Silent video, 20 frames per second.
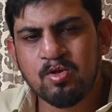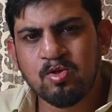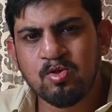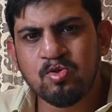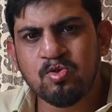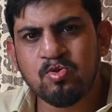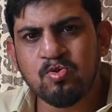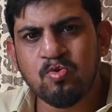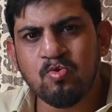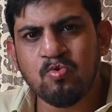
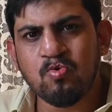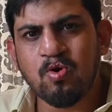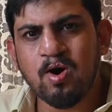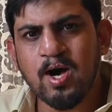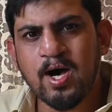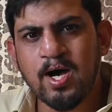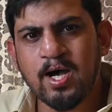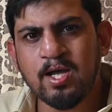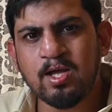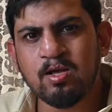So,
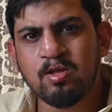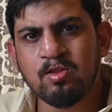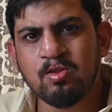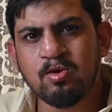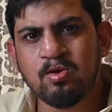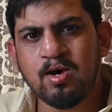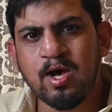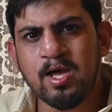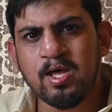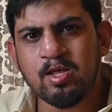higher the
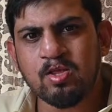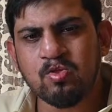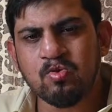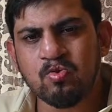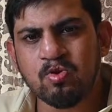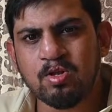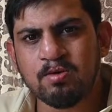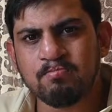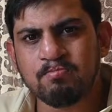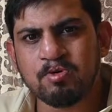
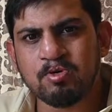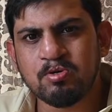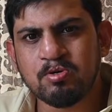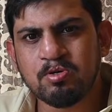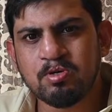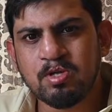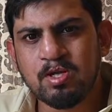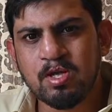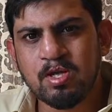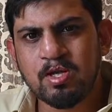ISO number,
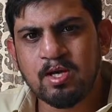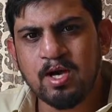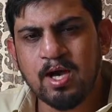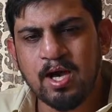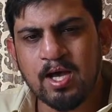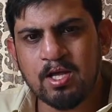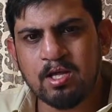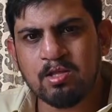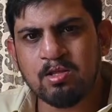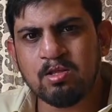
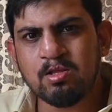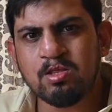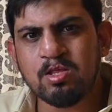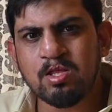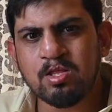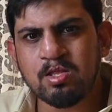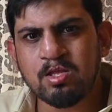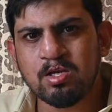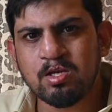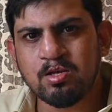higher the
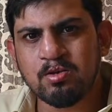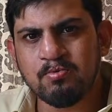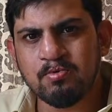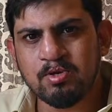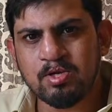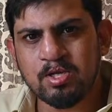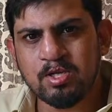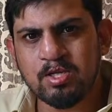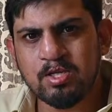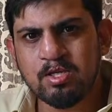
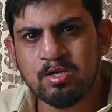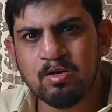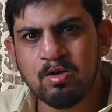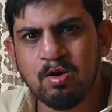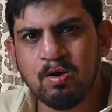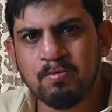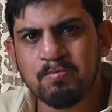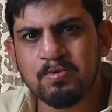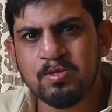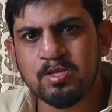sensitivity
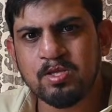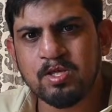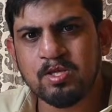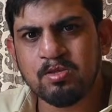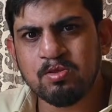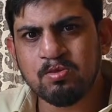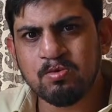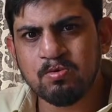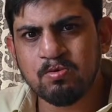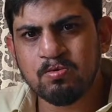of the
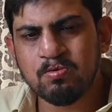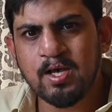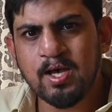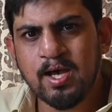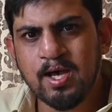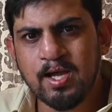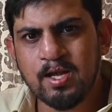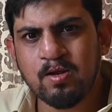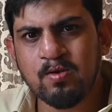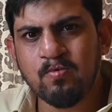sensor,
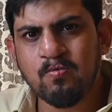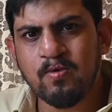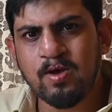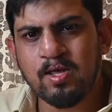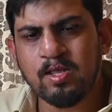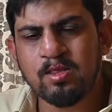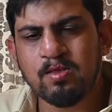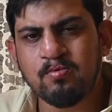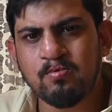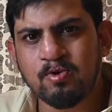and
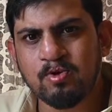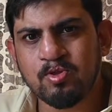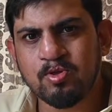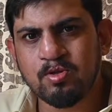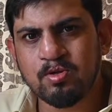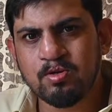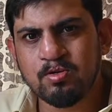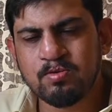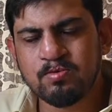vice versa.